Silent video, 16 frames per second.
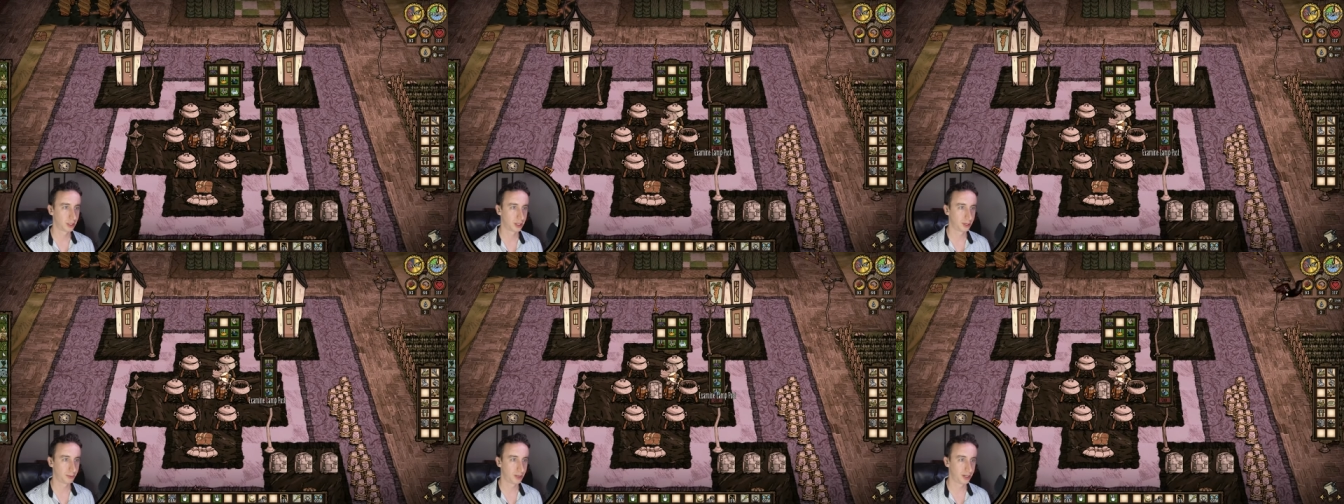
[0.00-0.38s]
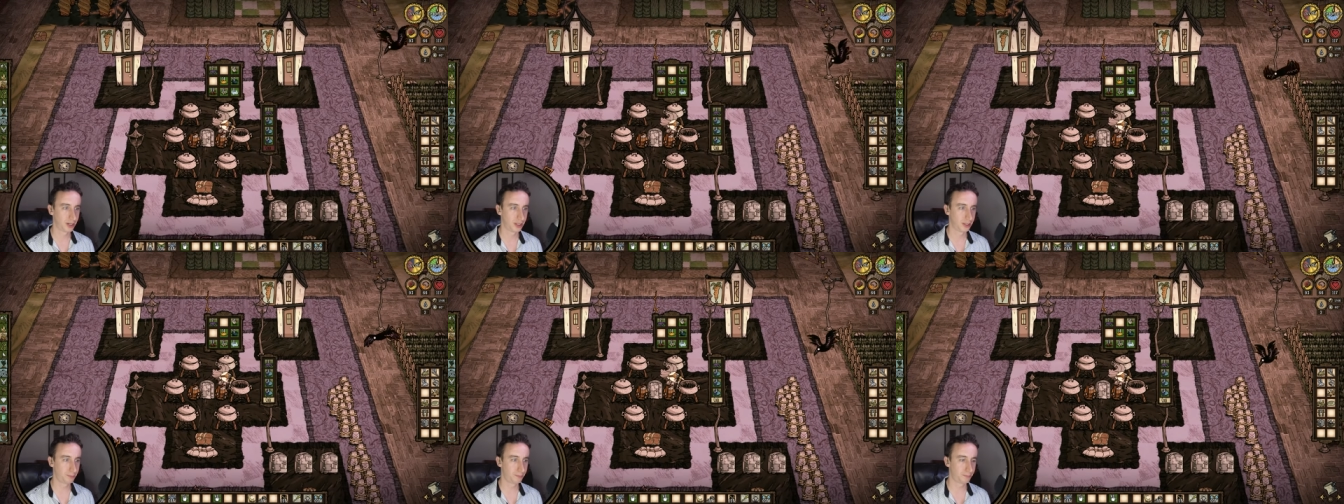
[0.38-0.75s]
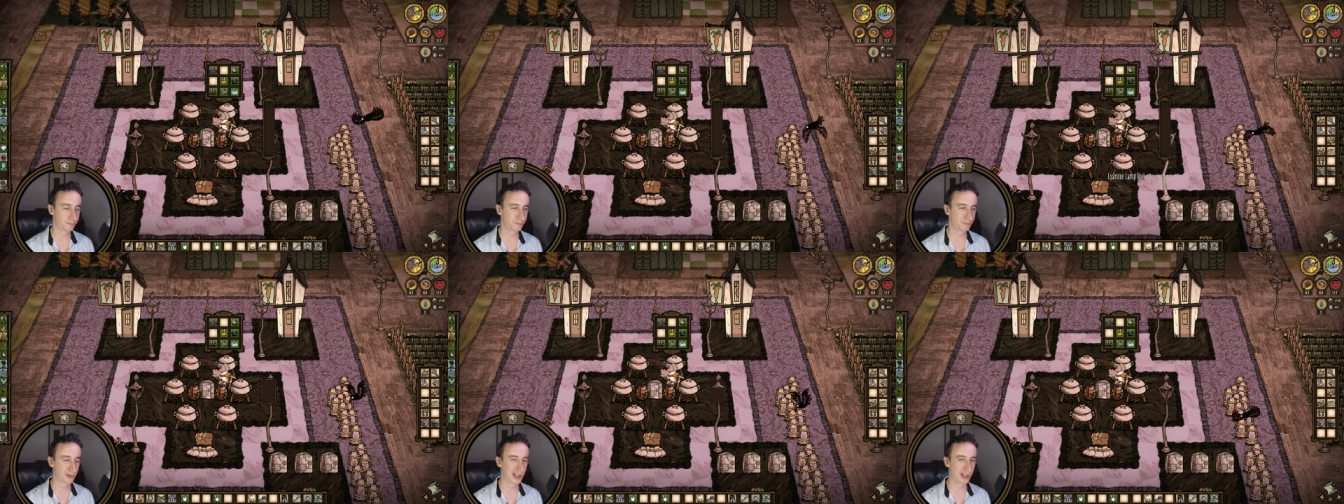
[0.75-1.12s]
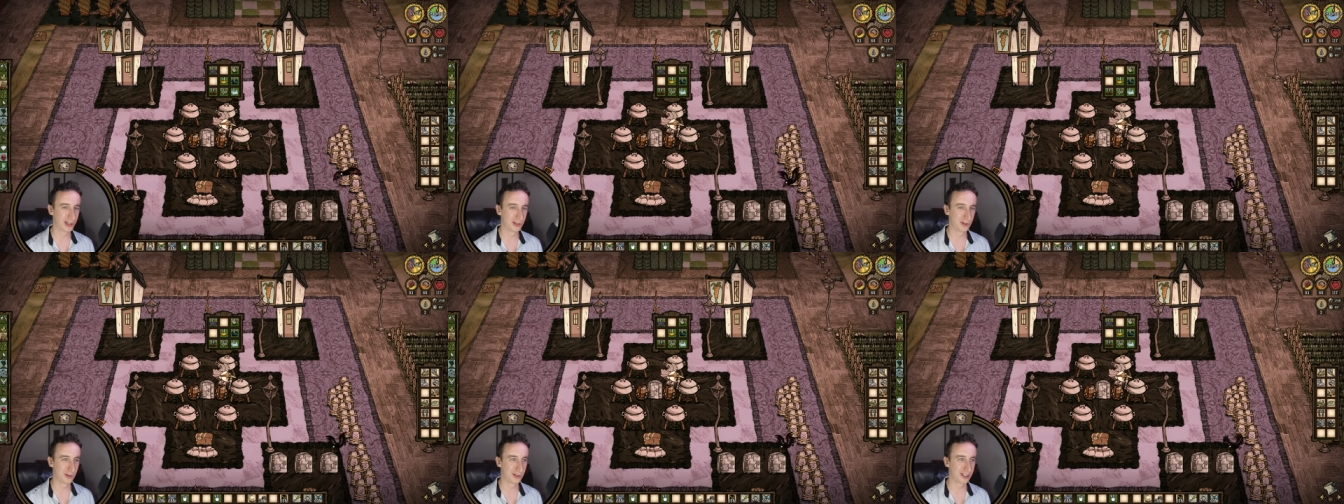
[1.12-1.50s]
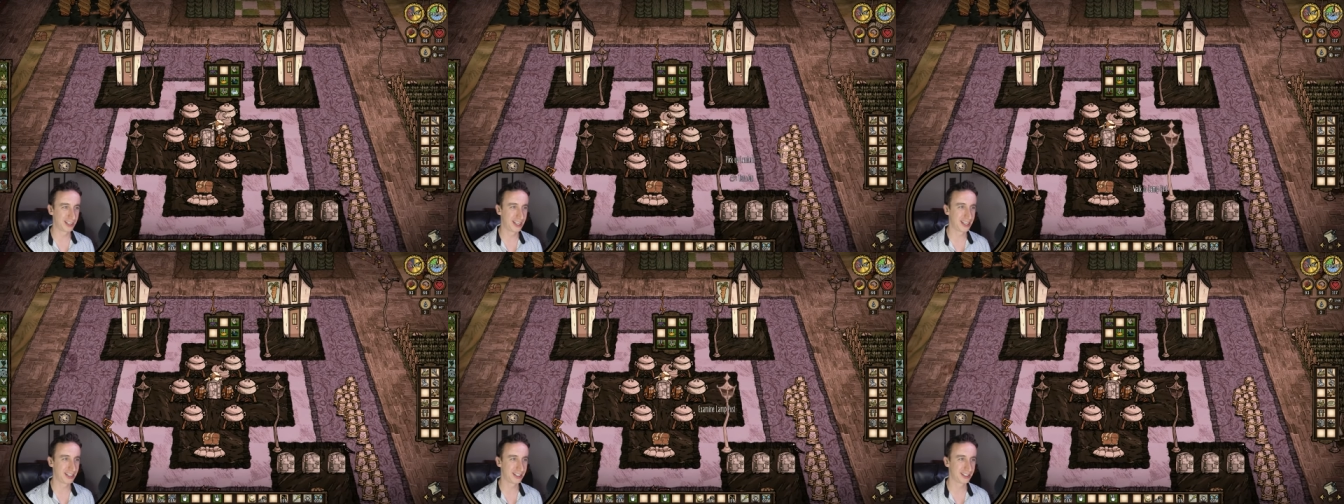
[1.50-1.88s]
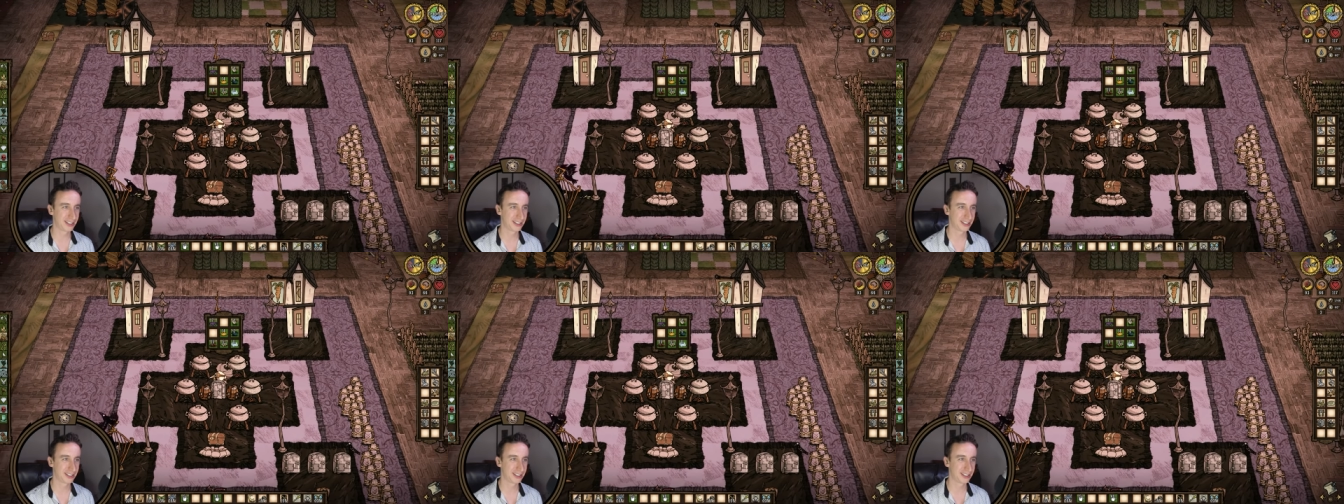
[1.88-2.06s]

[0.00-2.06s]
I'm gonna go,